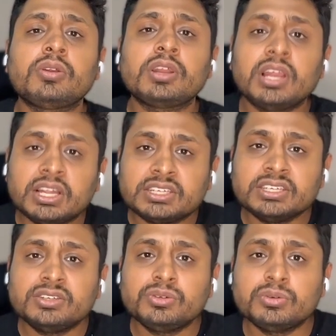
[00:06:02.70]
your
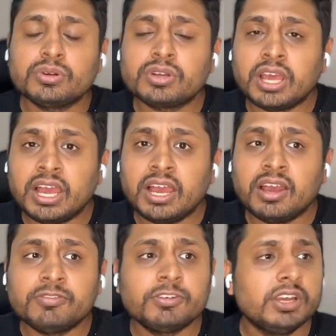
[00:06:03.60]
classes do not
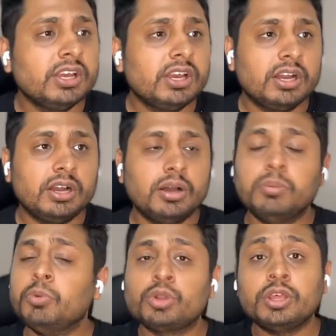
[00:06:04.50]
have
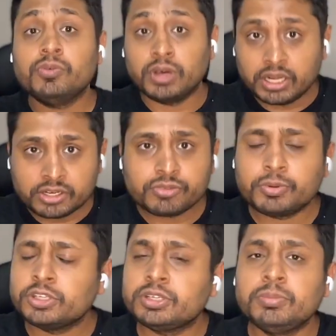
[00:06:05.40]
more than one
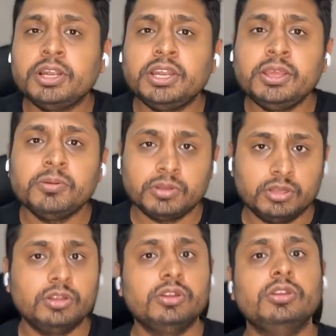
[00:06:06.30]
responsibility
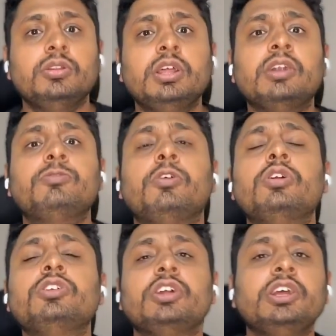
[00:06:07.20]
that
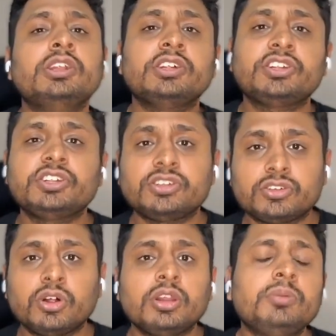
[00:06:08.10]
falls in the
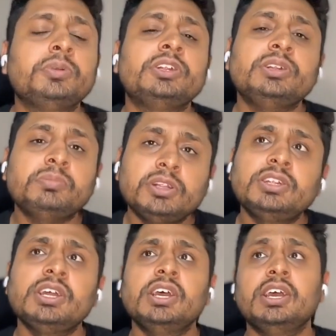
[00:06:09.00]
solid
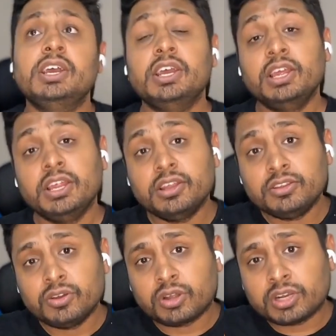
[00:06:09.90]
principles.
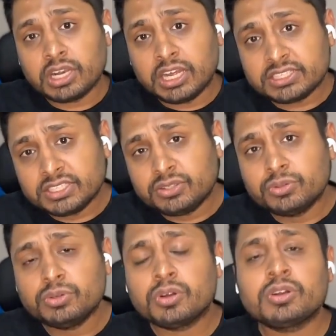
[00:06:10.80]
Your classes
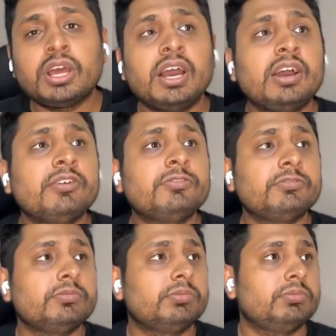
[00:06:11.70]
do not have
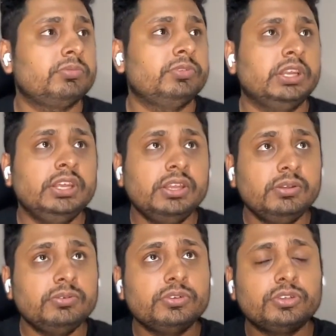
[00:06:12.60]

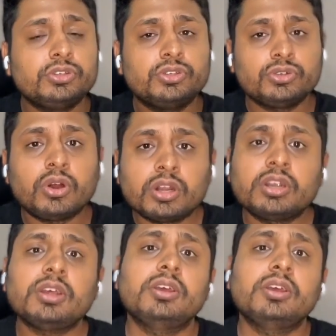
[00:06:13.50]
very short